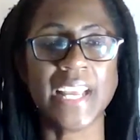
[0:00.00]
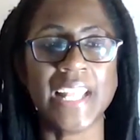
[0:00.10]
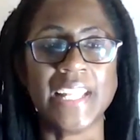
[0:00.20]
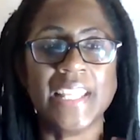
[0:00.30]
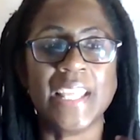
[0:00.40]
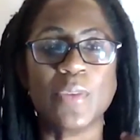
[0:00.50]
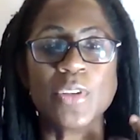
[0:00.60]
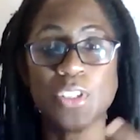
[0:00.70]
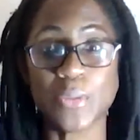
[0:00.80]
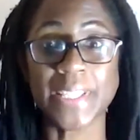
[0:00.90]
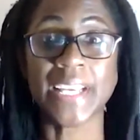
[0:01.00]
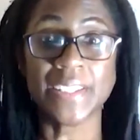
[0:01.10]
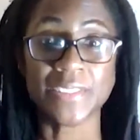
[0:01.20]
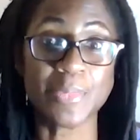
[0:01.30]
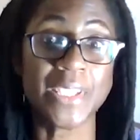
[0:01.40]
and they were doing the
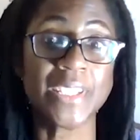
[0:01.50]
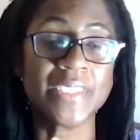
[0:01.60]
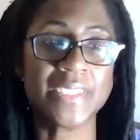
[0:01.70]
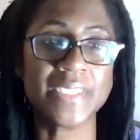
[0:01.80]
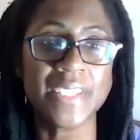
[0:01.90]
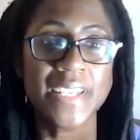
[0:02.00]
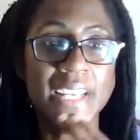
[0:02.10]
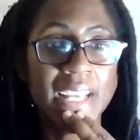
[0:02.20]
English simulations,